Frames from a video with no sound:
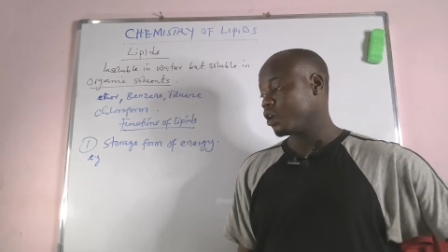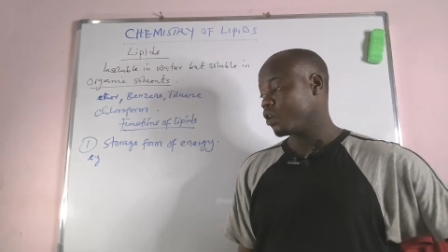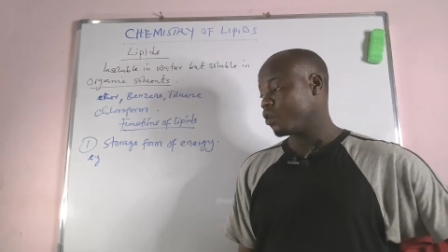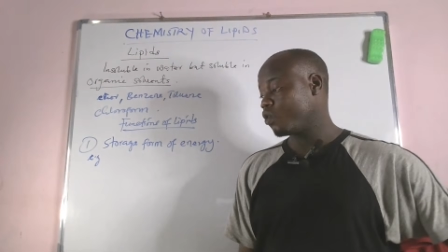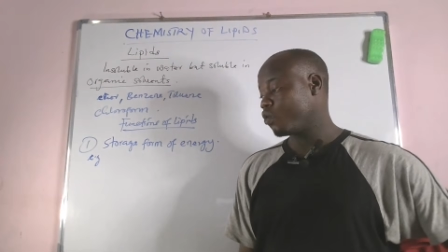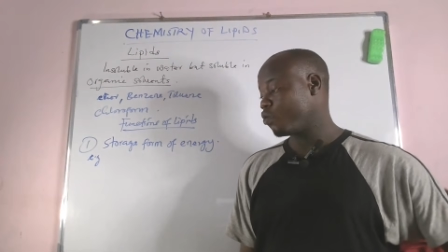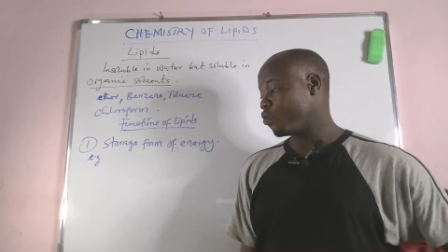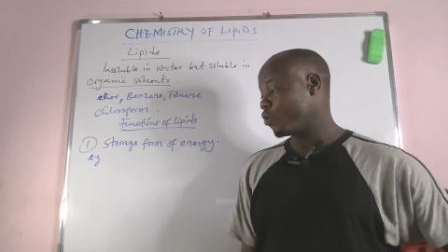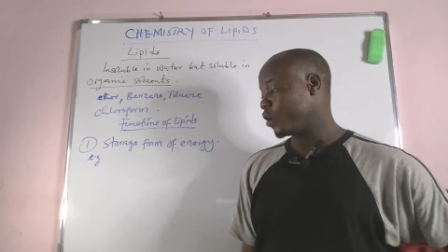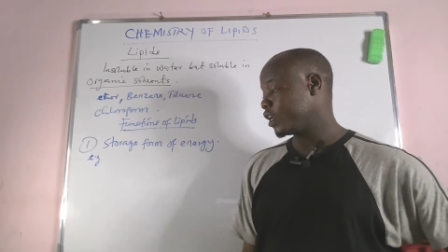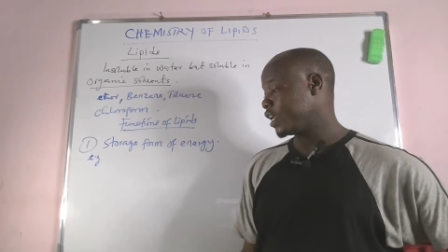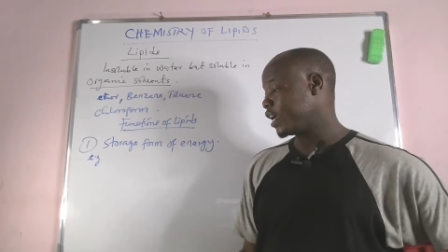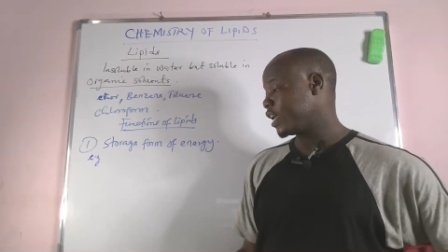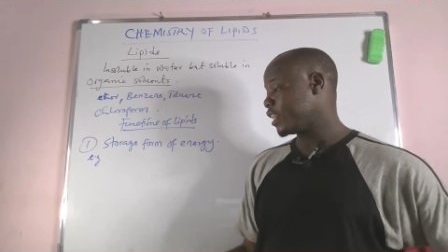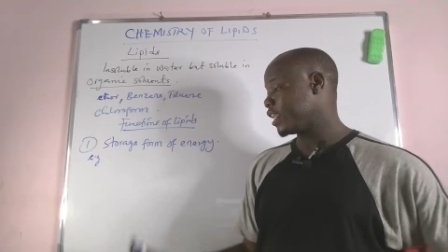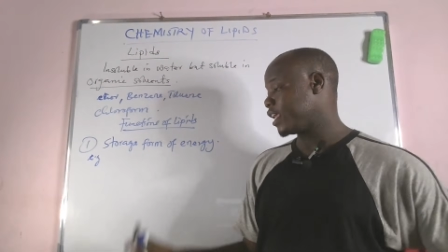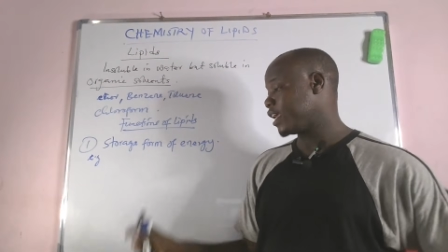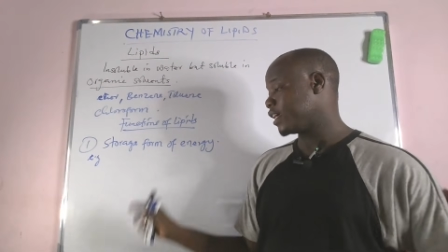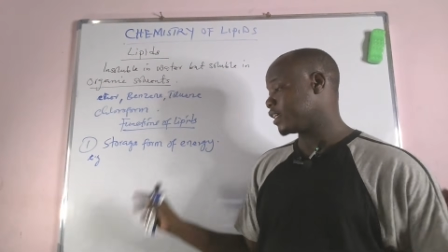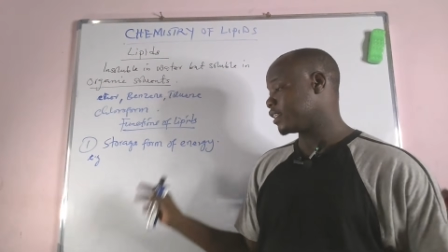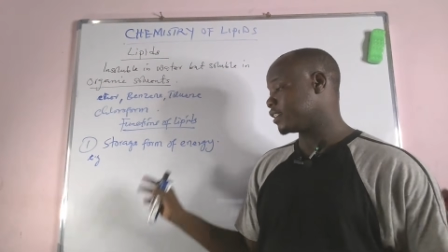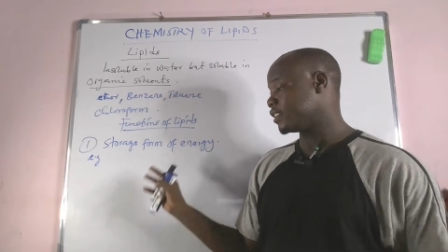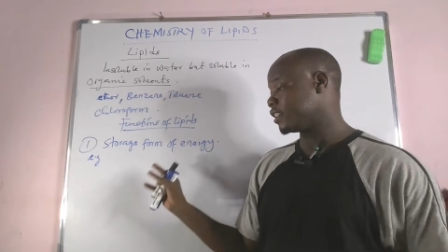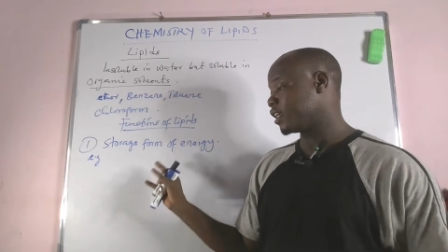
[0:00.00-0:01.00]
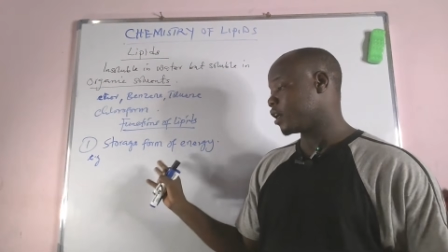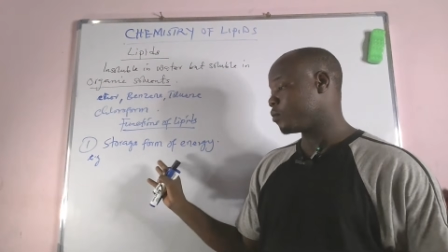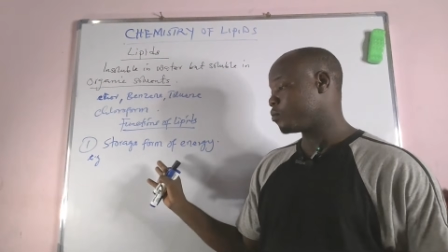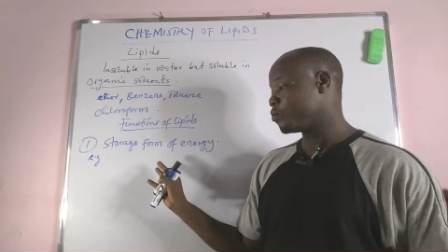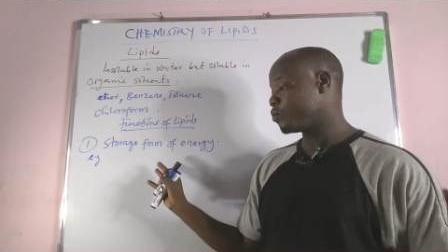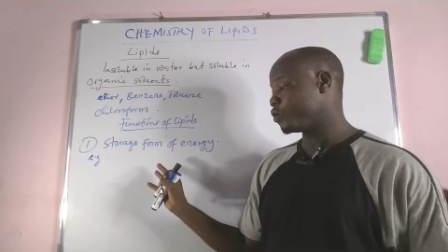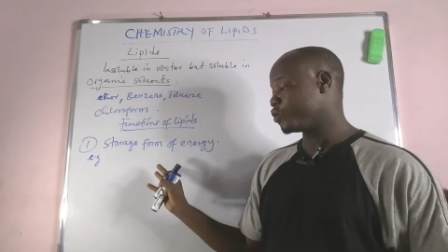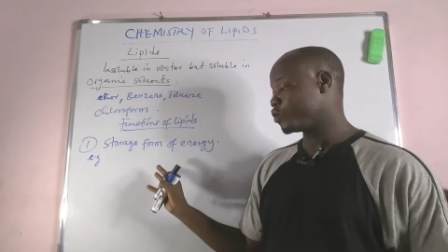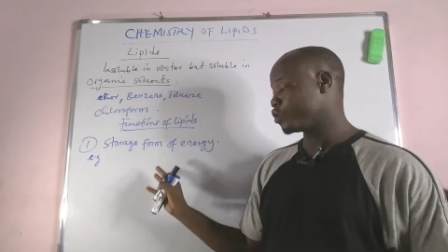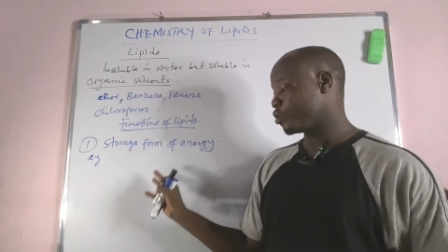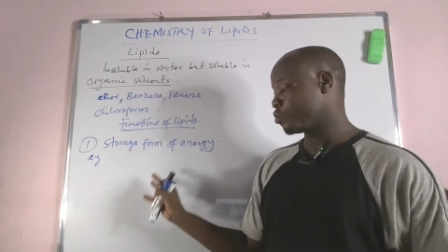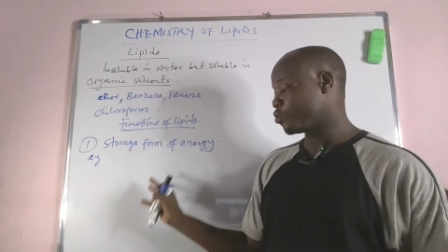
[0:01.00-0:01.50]
What are the
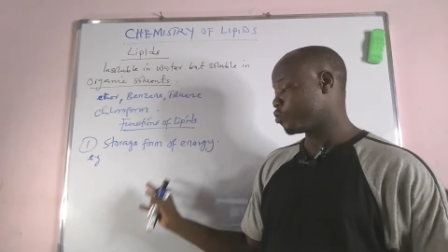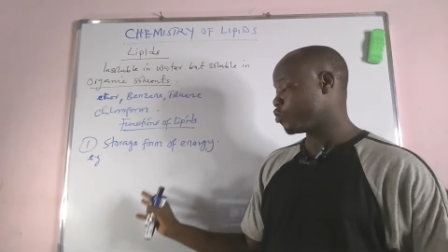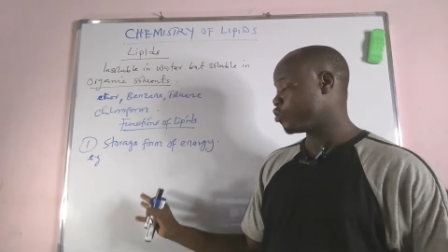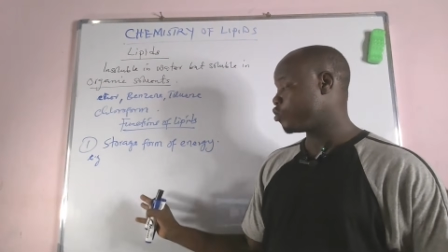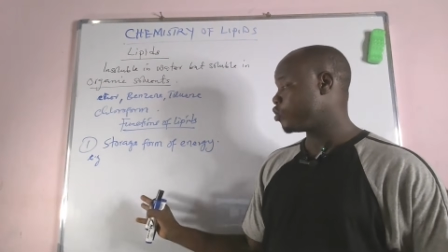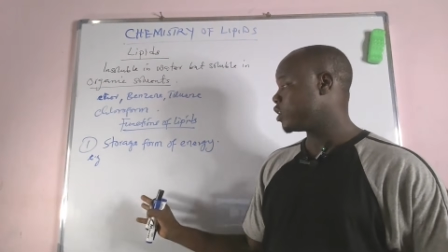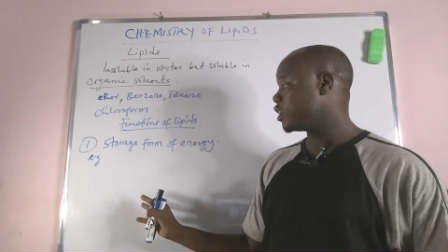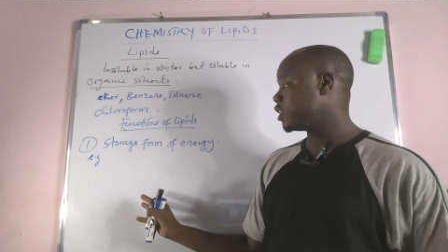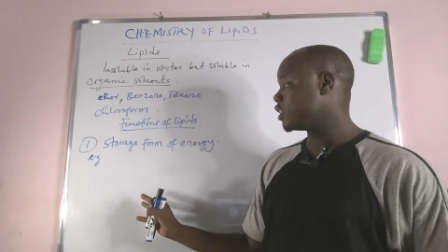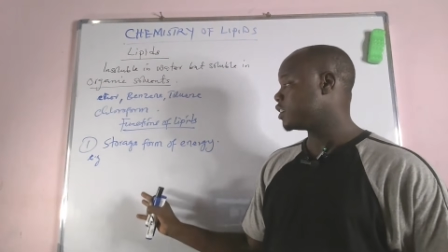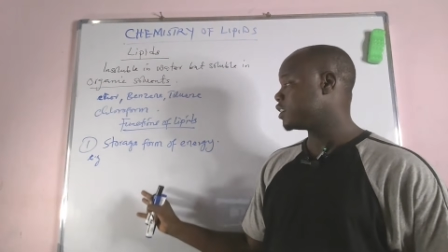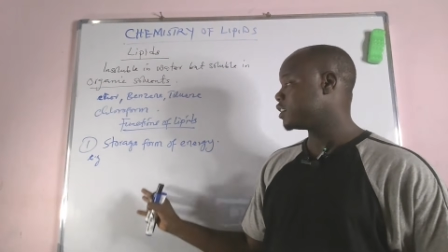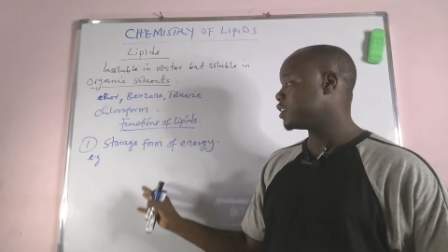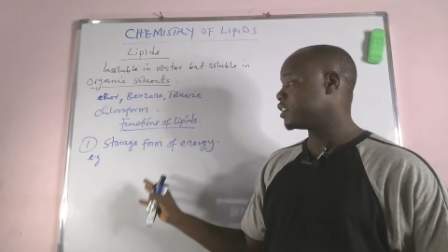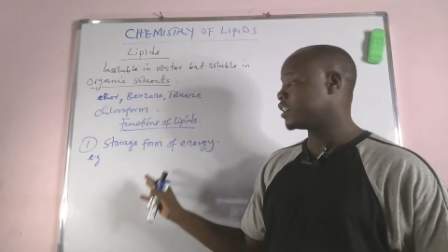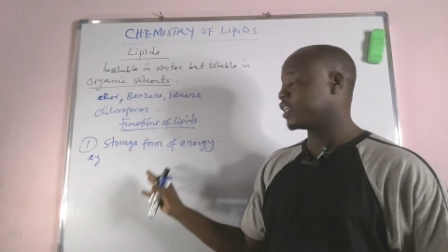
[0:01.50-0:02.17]
examples of organs